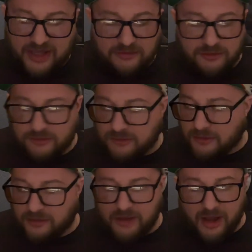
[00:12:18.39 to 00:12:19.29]
That's
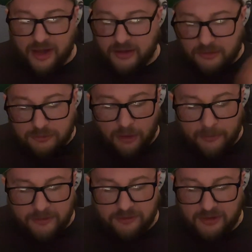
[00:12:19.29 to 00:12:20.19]
the nut. He
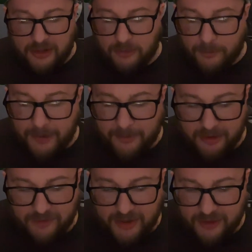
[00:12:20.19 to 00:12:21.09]
told me she had no
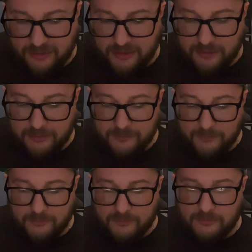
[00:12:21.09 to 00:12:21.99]
memory of anything.
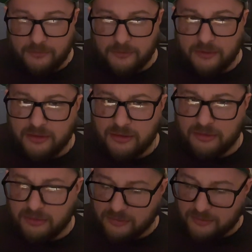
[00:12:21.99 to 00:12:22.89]

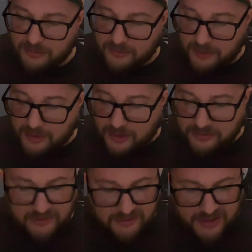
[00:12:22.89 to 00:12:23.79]
Who?
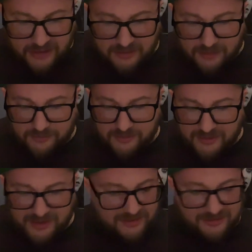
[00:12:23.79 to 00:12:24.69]
The
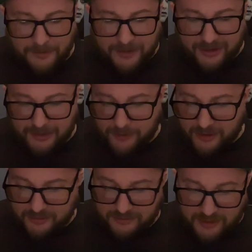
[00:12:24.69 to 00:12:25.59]
detective. Yeah, it's some guy
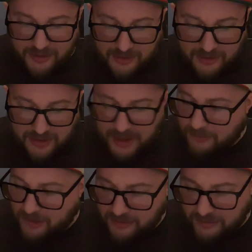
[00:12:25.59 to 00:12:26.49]
named Hunt. He
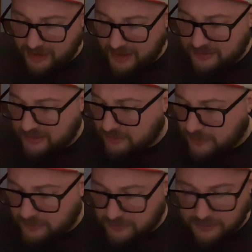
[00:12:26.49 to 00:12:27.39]
came around here asking
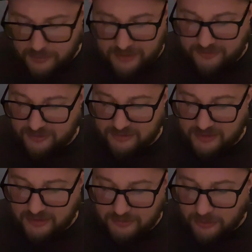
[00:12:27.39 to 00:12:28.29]
us all sorts of
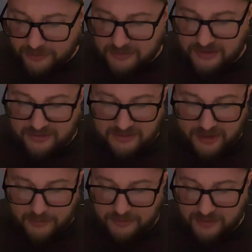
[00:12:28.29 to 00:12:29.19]
questions, and I told us that
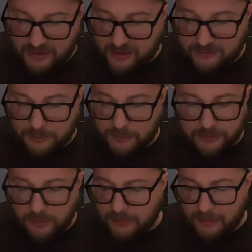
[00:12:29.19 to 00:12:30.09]
Stella was in the
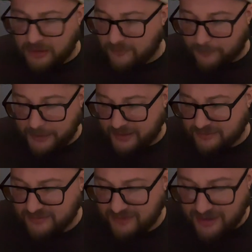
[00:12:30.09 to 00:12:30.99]
hospital with no memory of her
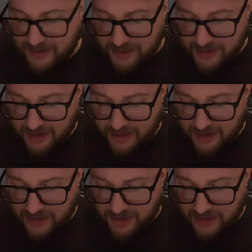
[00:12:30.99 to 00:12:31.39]
past.